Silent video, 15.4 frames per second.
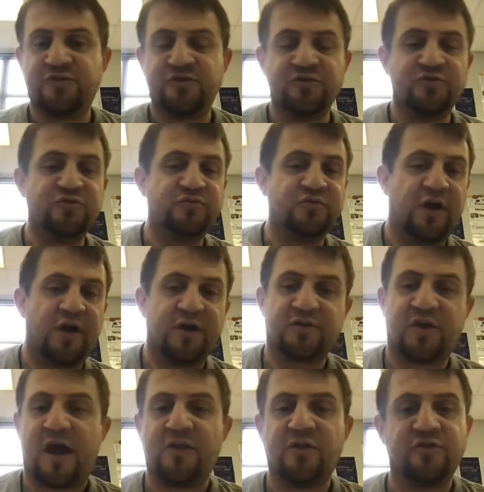to
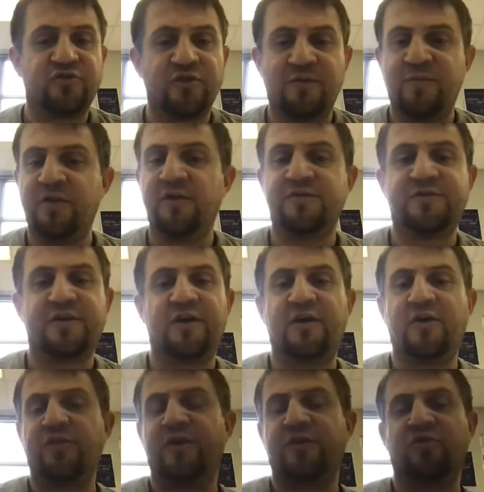college or the military
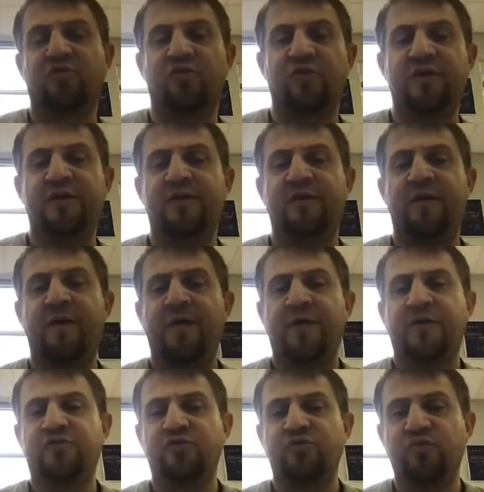or their career,
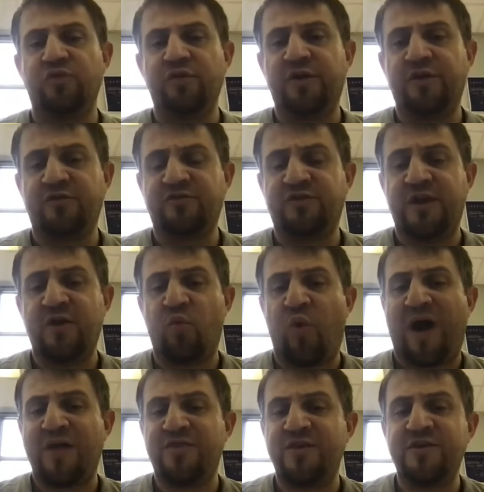to really understand
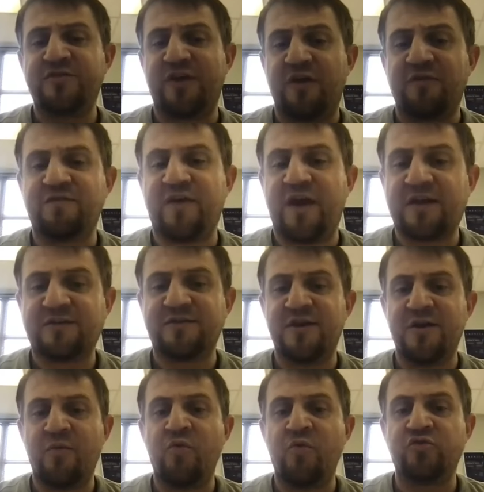why this affects
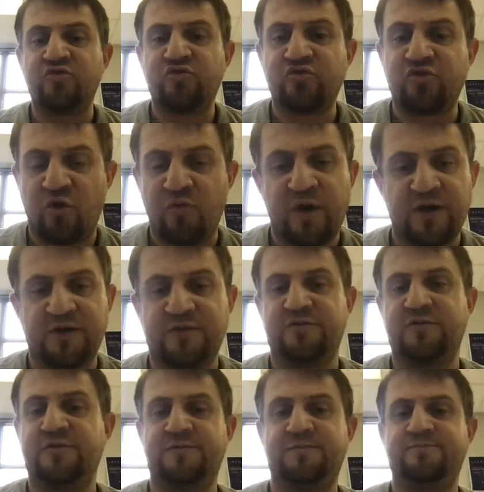them so much?